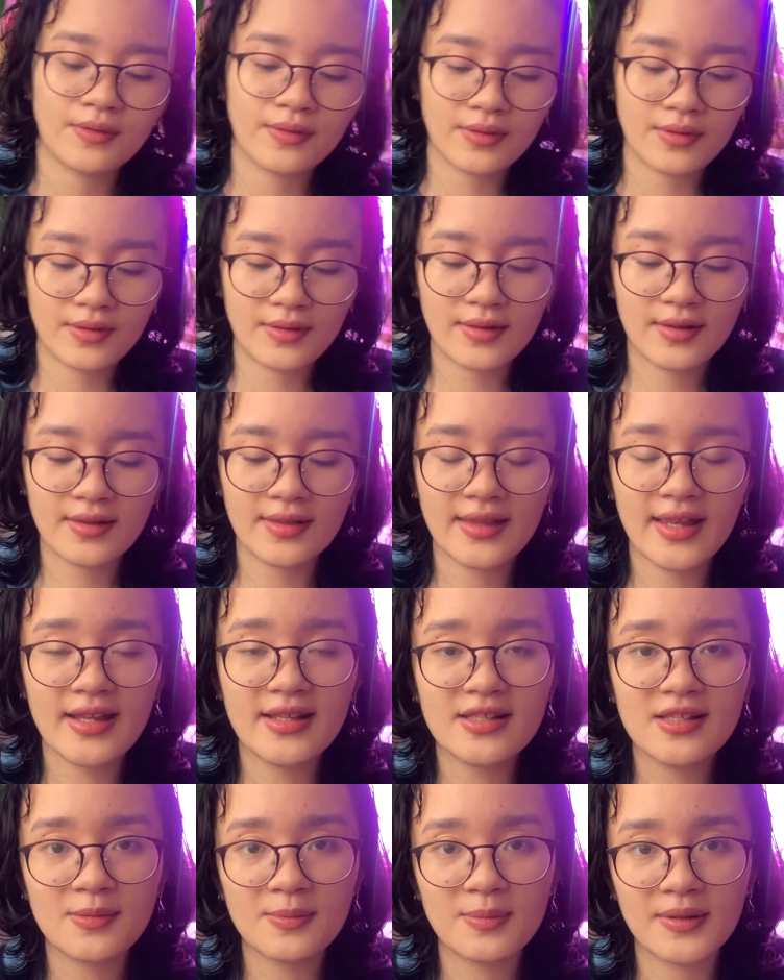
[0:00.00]
The
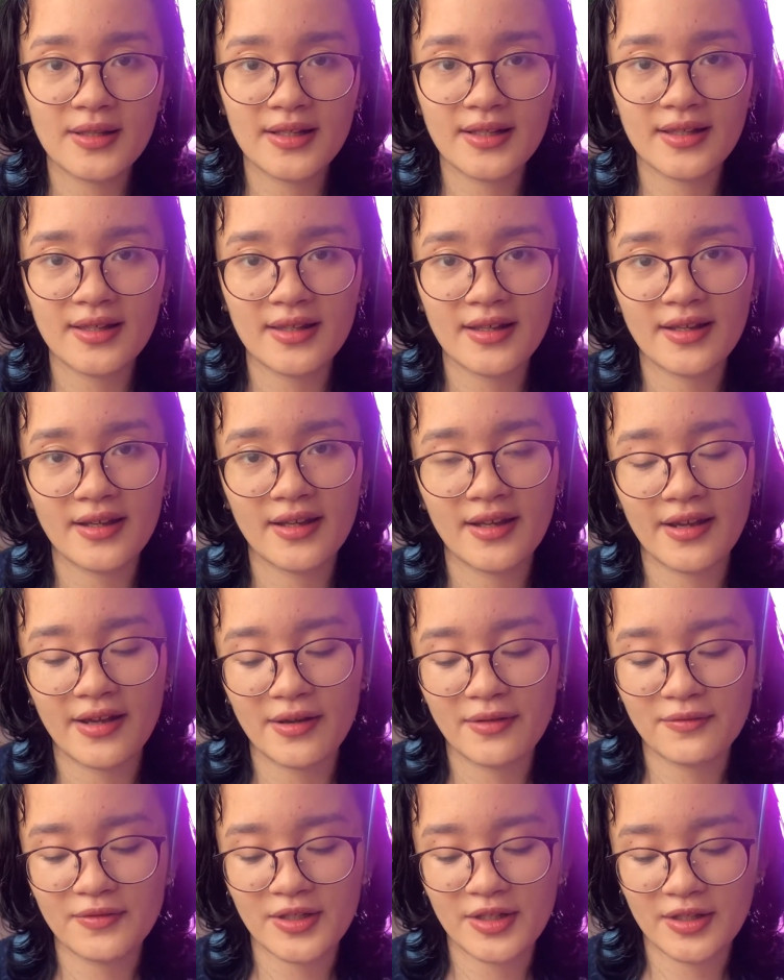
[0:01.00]
next plant I
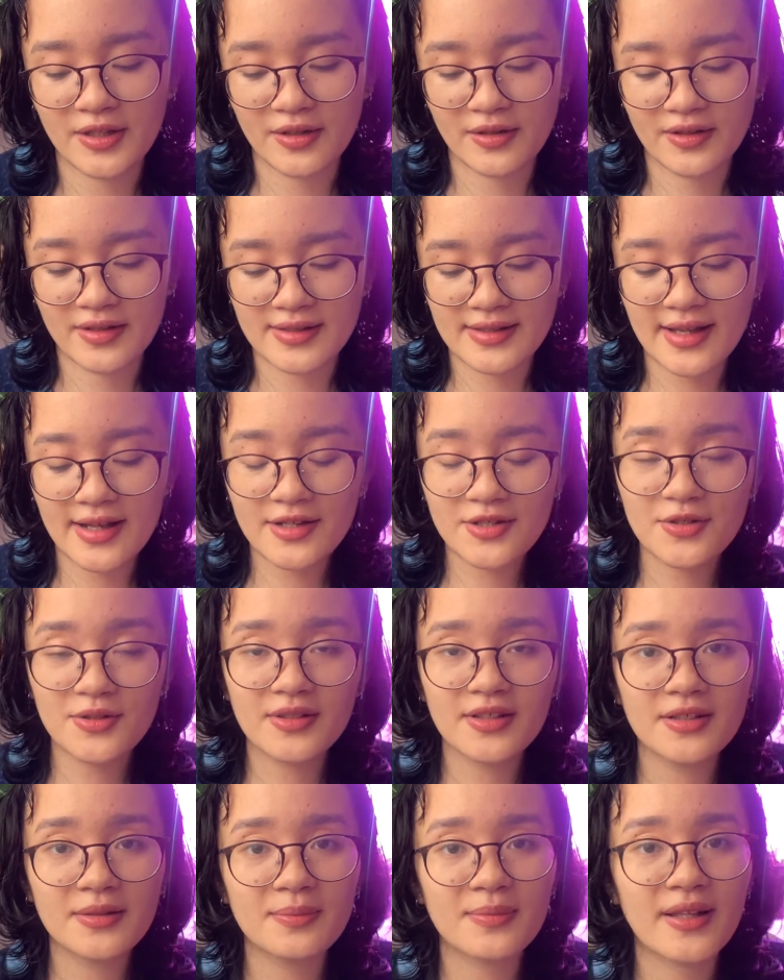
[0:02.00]
have here is
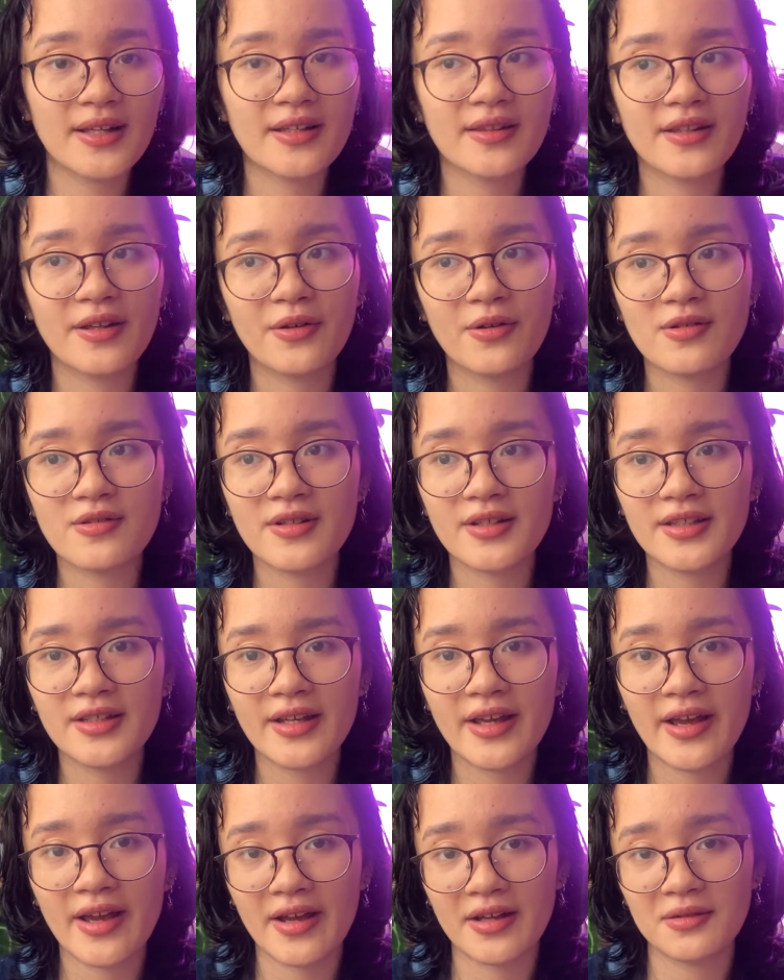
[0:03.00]
actually a plant I already
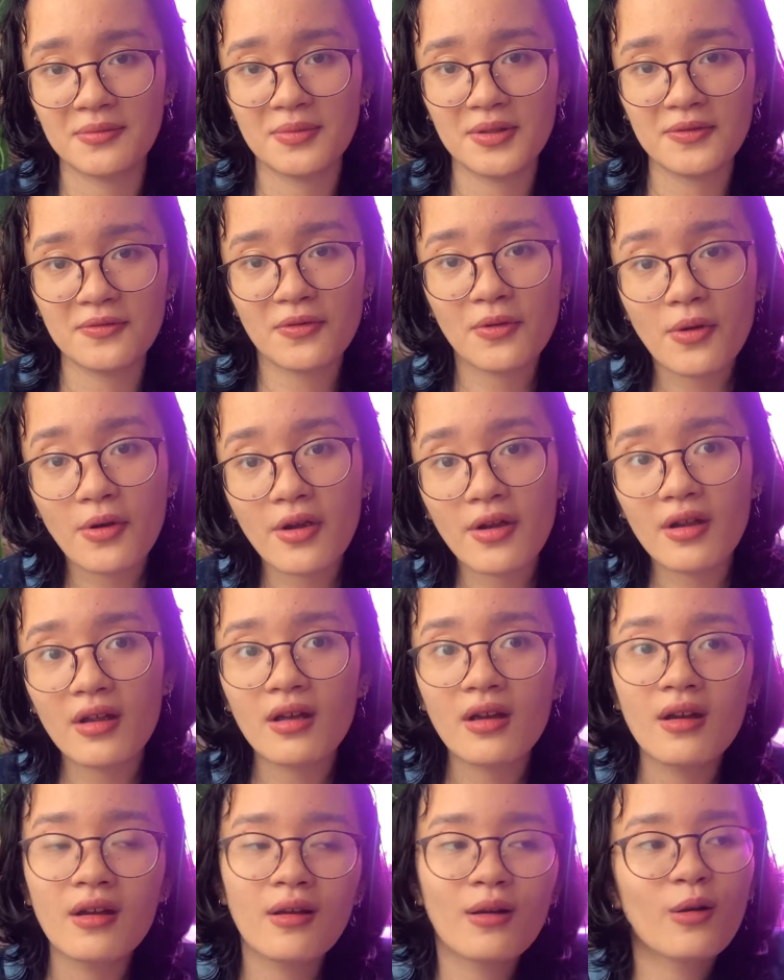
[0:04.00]
had before,
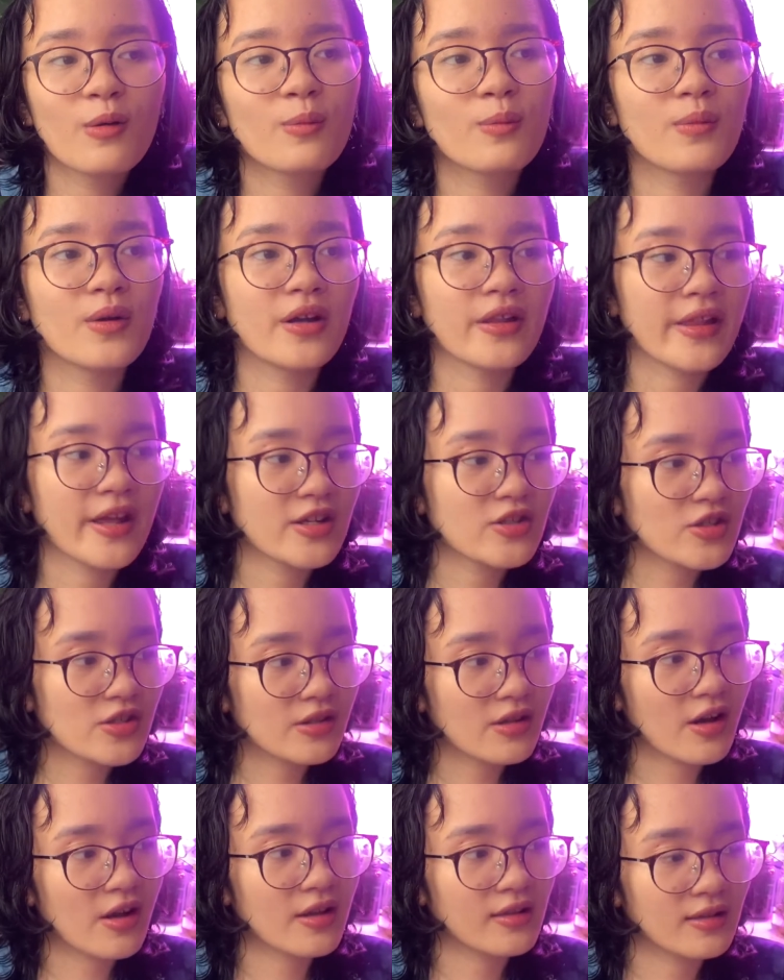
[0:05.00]
but I
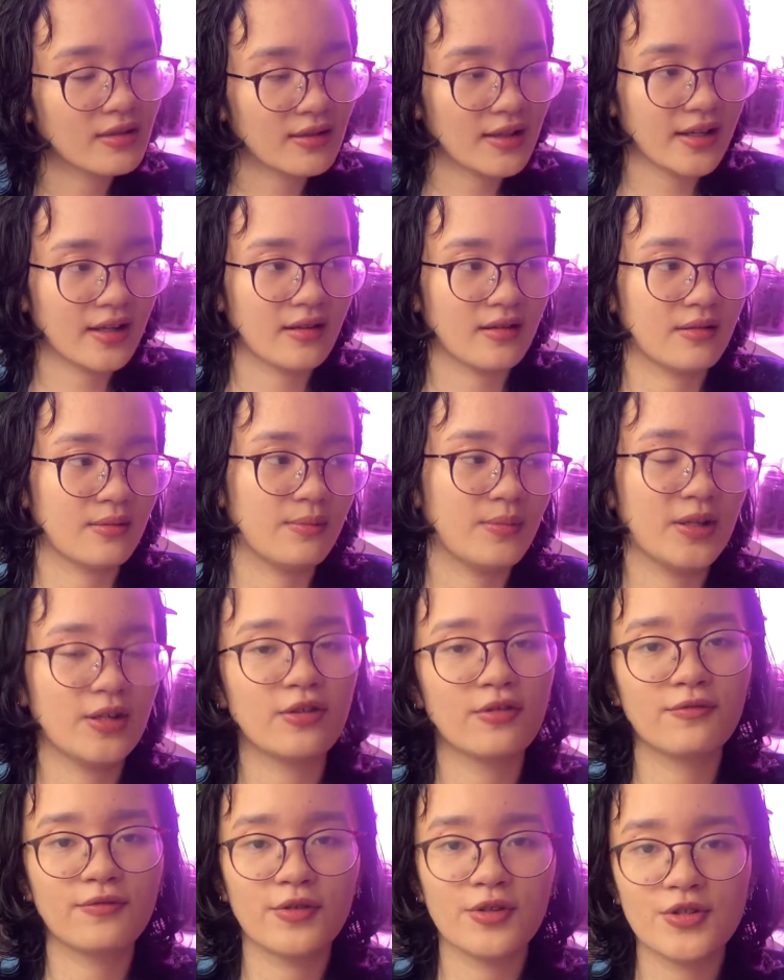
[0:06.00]
just got like a
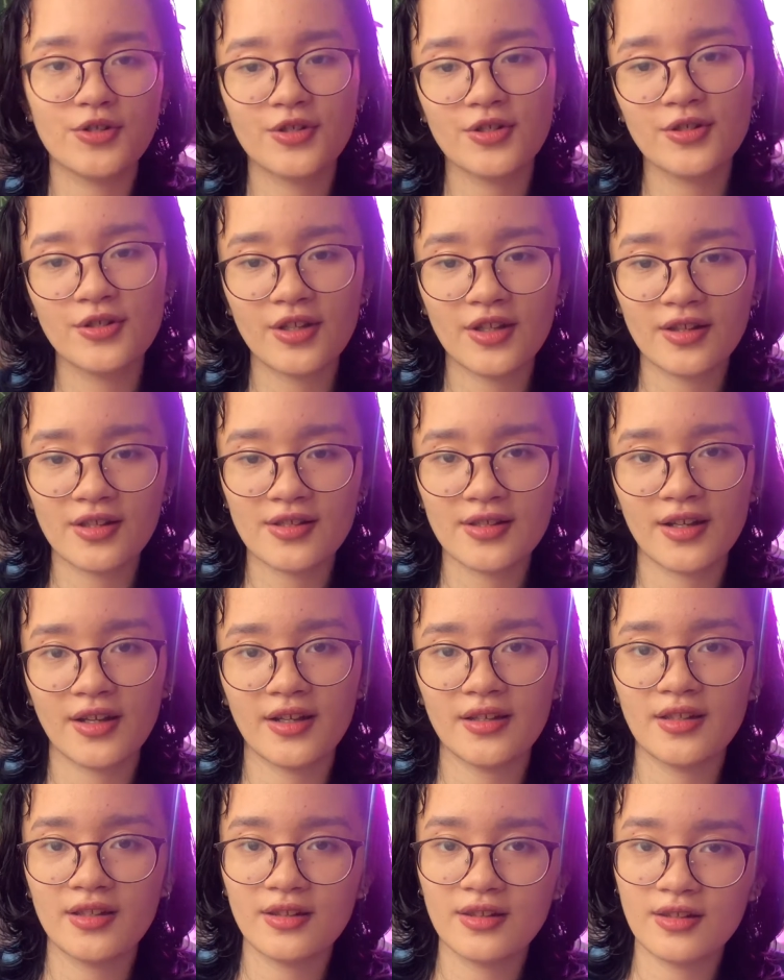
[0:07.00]
bigger version and
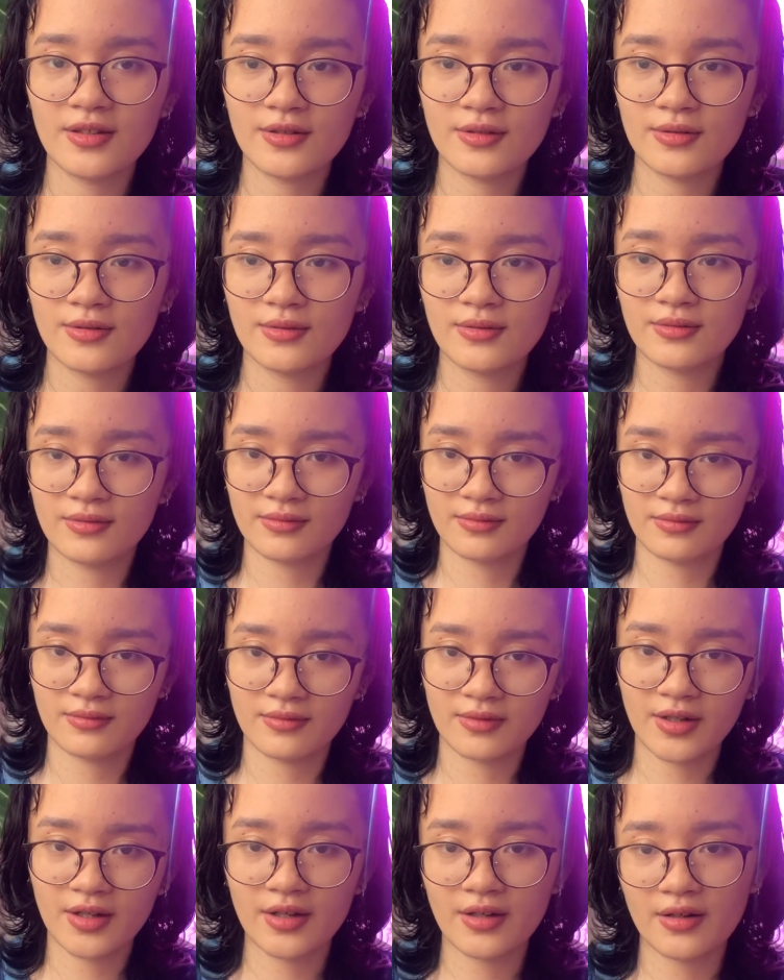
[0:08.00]
decided to
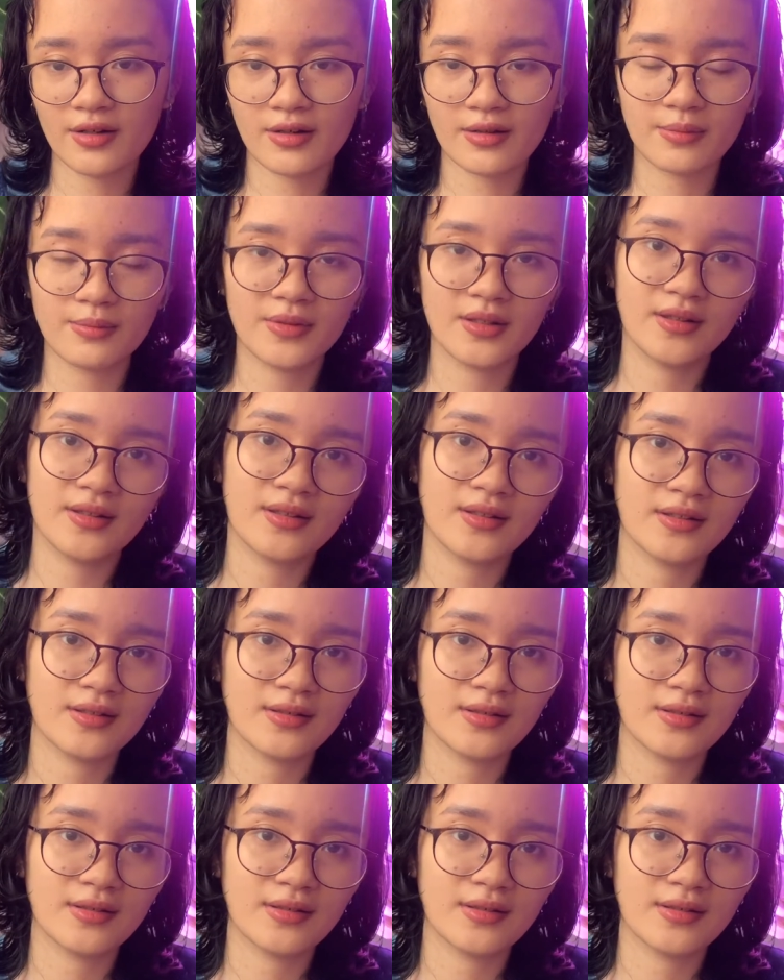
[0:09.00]
cut it up into